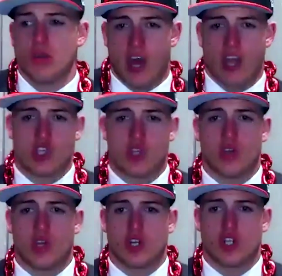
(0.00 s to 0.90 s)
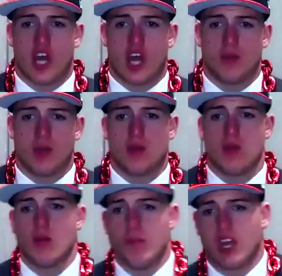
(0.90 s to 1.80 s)
executing your assignment,
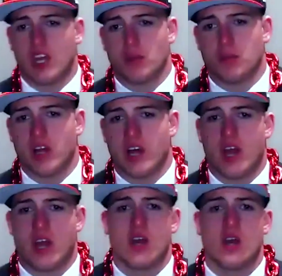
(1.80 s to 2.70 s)
making the play,